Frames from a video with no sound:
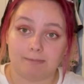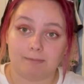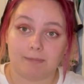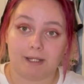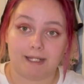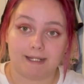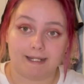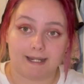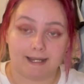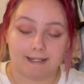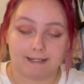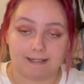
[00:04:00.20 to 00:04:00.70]
my
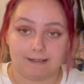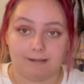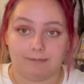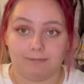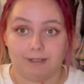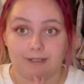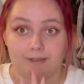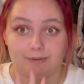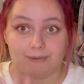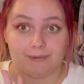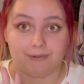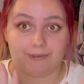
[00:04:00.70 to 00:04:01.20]
tattoo,
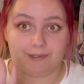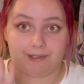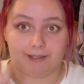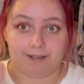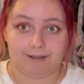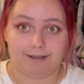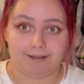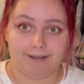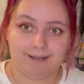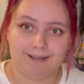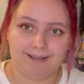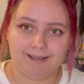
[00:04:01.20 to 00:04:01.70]
but you'll see
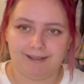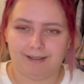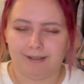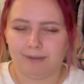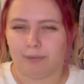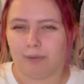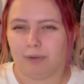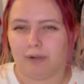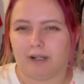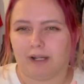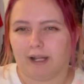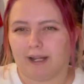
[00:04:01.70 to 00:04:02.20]

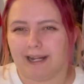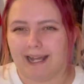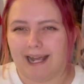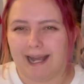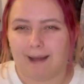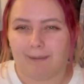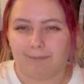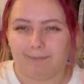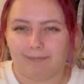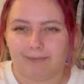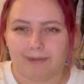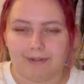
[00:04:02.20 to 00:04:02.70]
what kind of
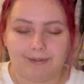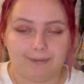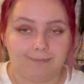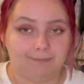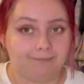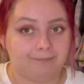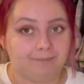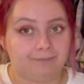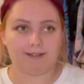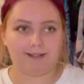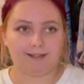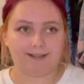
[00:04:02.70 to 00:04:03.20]
happened.
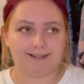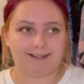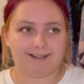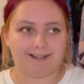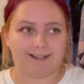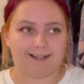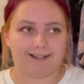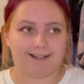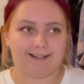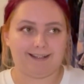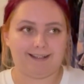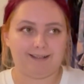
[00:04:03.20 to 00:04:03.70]

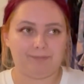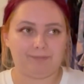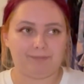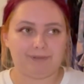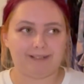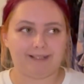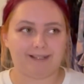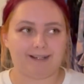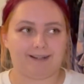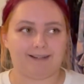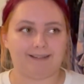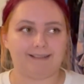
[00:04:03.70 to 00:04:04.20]
In
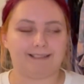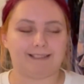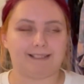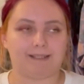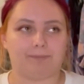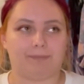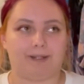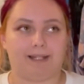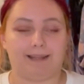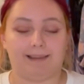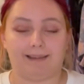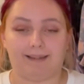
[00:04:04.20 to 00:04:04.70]
regards to
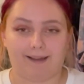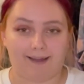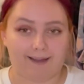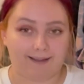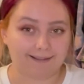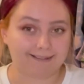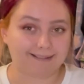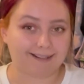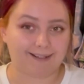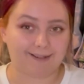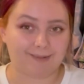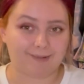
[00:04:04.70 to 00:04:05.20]
my
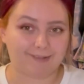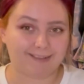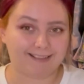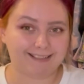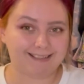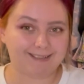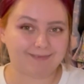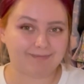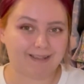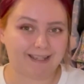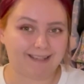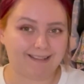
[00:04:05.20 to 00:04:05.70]
leg, I wanted
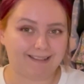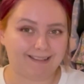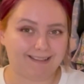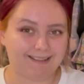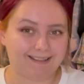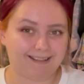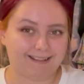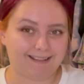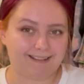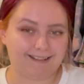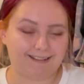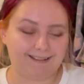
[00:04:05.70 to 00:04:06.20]
to make
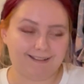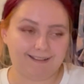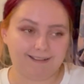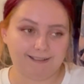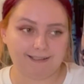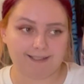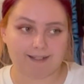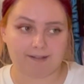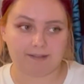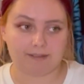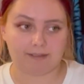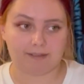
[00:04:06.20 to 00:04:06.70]
it
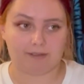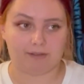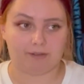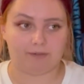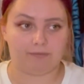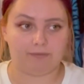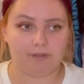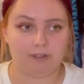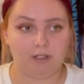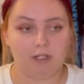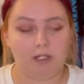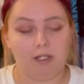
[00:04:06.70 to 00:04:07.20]
kind of
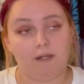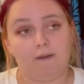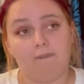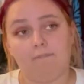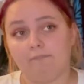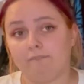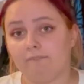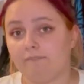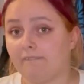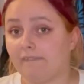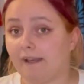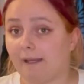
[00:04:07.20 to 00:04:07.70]

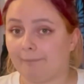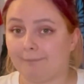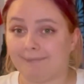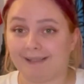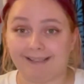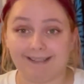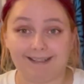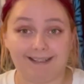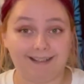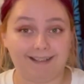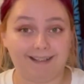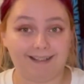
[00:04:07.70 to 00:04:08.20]

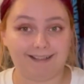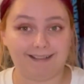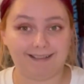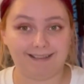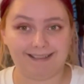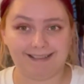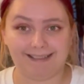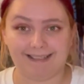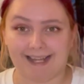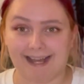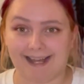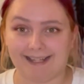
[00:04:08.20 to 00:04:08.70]

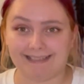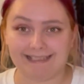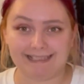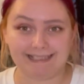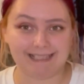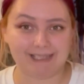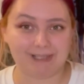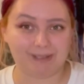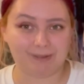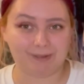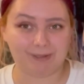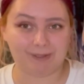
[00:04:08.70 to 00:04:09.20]
feminine yet
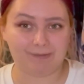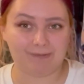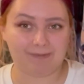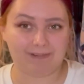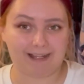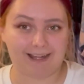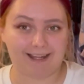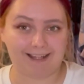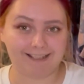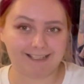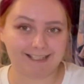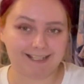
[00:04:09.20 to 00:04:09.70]
still
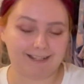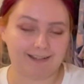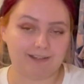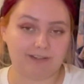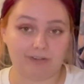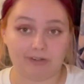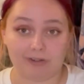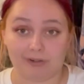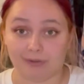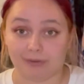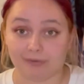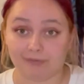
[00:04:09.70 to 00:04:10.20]
reflect
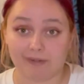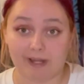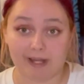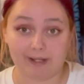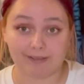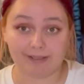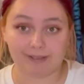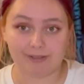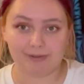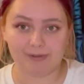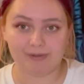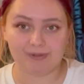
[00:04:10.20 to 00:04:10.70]
those
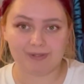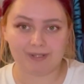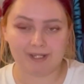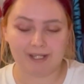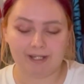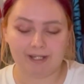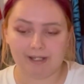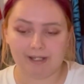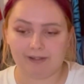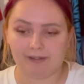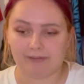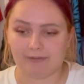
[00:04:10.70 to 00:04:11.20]
values,
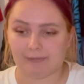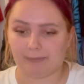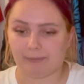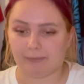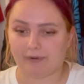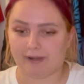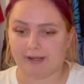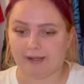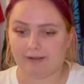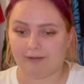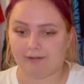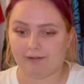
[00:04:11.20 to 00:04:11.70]
as
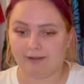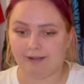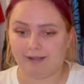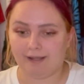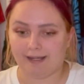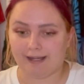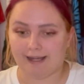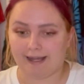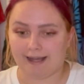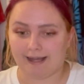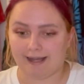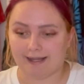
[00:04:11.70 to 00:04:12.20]
well
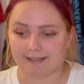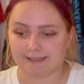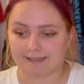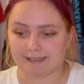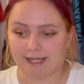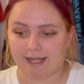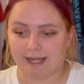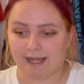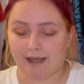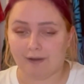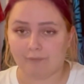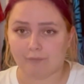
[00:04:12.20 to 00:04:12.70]
as
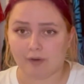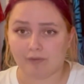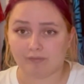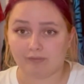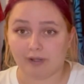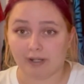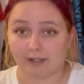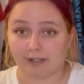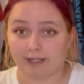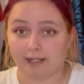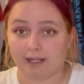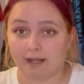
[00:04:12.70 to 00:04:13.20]
have a
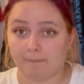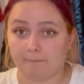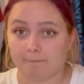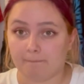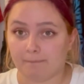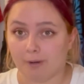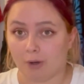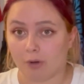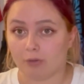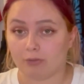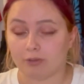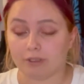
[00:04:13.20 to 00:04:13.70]
very
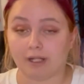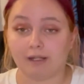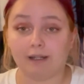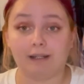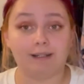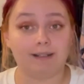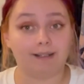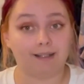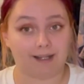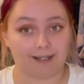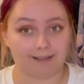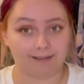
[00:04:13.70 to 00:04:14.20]
bold
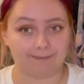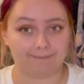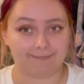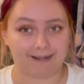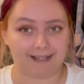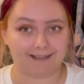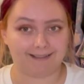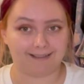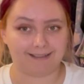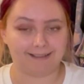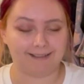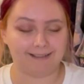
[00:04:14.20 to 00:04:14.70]
color
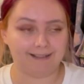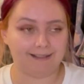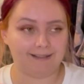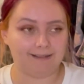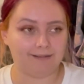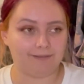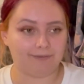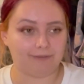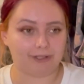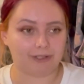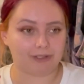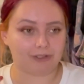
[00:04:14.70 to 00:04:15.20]
palette,
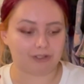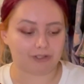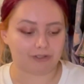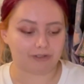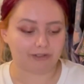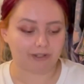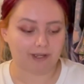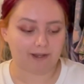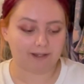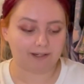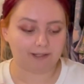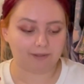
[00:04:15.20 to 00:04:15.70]
which is
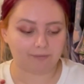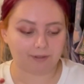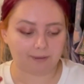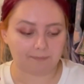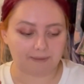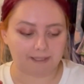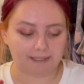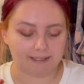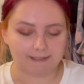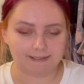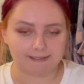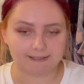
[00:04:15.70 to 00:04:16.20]
kind of
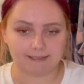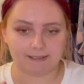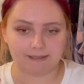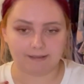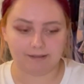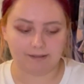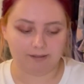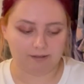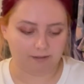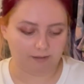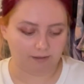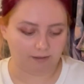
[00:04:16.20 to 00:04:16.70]
reminiscent
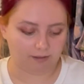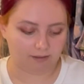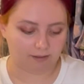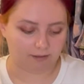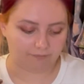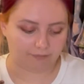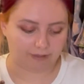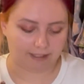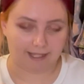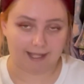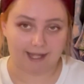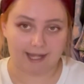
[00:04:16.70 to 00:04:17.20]

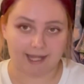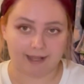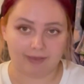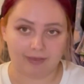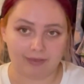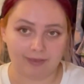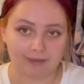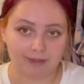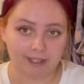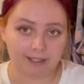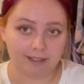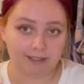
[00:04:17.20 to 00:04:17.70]
of, again,
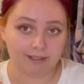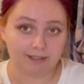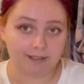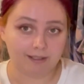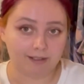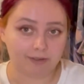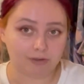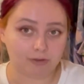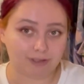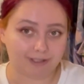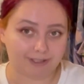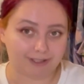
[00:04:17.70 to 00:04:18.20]

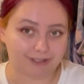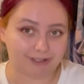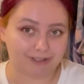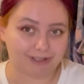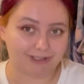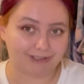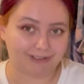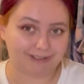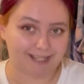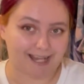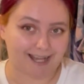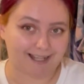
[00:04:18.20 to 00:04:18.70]

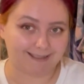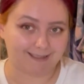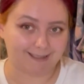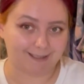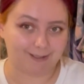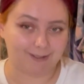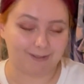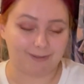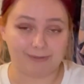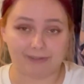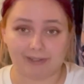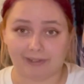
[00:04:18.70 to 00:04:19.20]
traditional
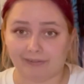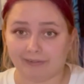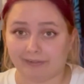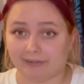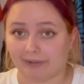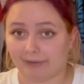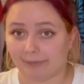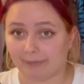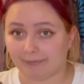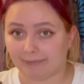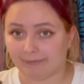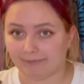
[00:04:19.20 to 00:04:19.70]
tattoos in
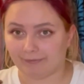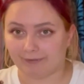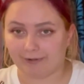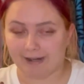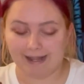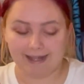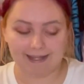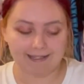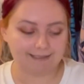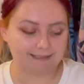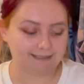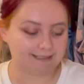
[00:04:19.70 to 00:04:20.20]
terms of
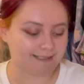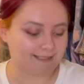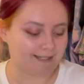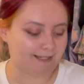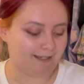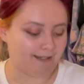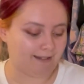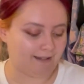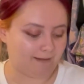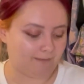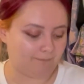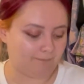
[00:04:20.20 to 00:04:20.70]
reds,
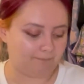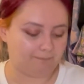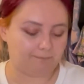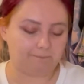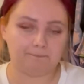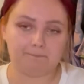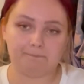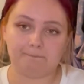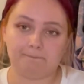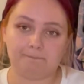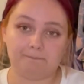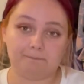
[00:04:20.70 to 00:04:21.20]

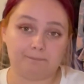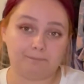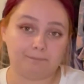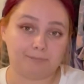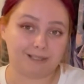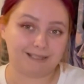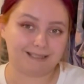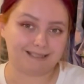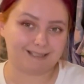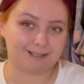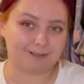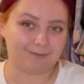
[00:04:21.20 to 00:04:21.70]

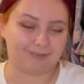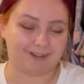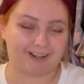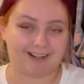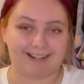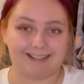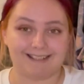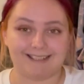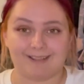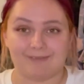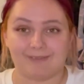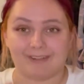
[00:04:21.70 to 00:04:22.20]
but still
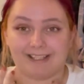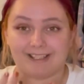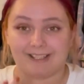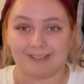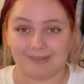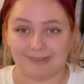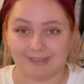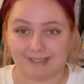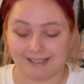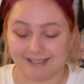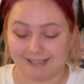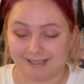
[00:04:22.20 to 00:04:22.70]
bringing something
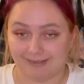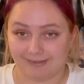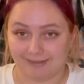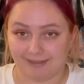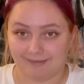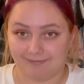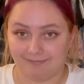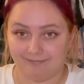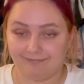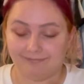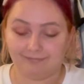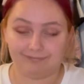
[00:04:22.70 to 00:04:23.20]
cutesy to
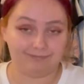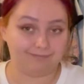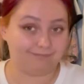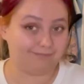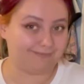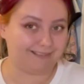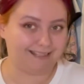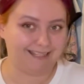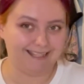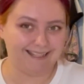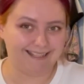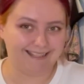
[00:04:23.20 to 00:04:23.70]

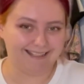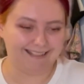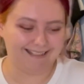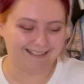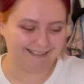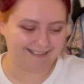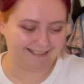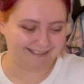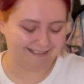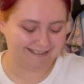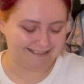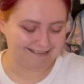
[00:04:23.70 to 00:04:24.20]

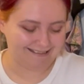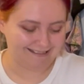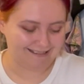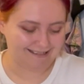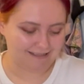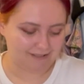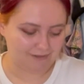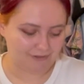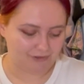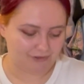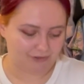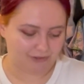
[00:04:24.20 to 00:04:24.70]
it.
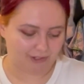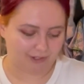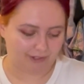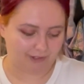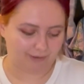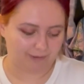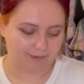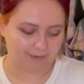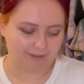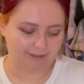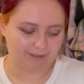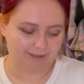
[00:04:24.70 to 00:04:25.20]

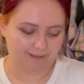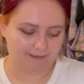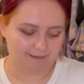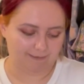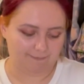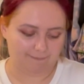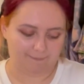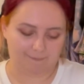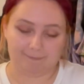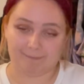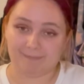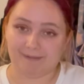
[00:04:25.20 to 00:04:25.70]
So
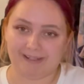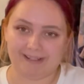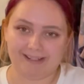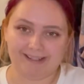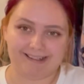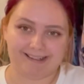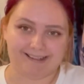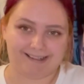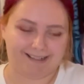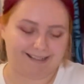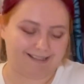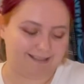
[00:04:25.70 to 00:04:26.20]
I'm looking
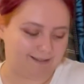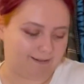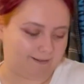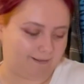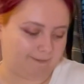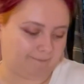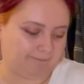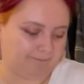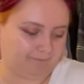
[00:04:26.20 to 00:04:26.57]
at it here.